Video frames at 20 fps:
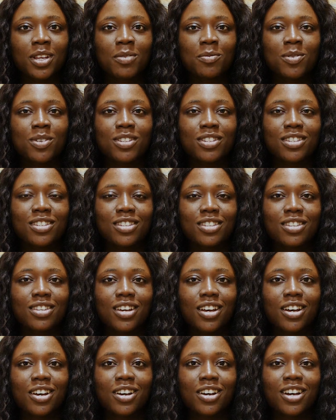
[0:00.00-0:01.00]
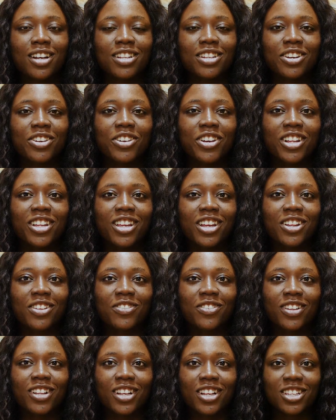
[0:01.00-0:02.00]
name is uh, Adirini
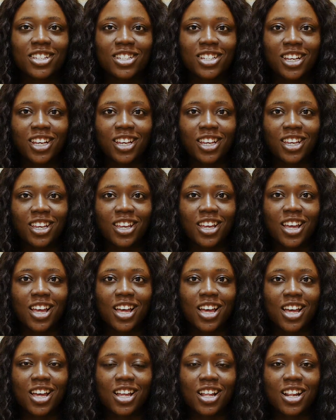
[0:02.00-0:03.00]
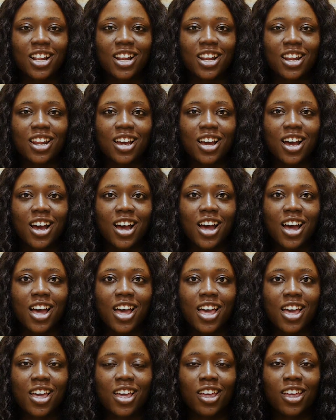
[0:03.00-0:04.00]
and
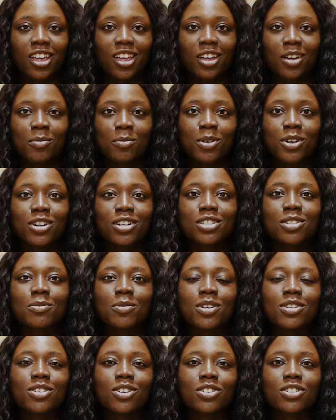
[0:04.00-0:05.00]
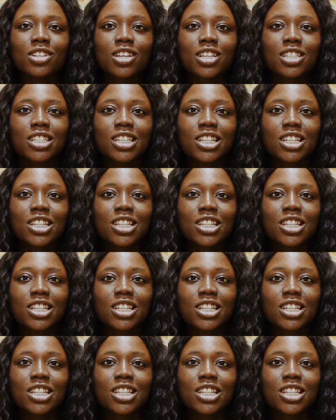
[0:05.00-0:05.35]
I am a customer success